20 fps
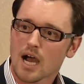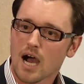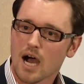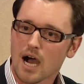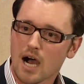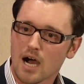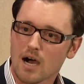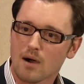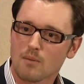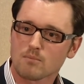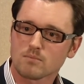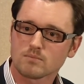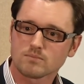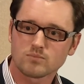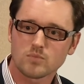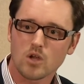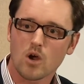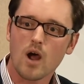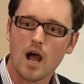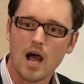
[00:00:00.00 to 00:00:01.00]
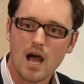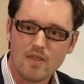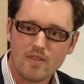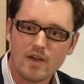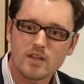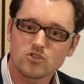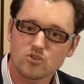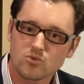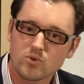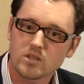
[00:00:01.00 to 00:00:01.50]
Um, you know, are
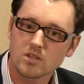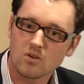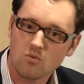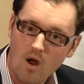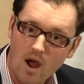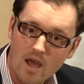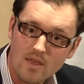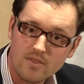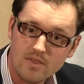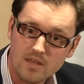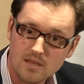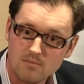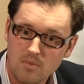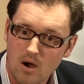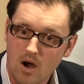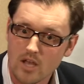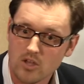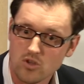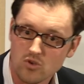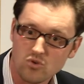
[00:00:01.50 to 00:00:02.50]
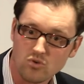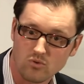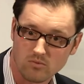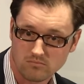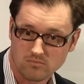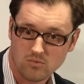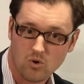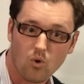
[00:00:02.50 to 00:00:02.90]
they doing the right thing by you?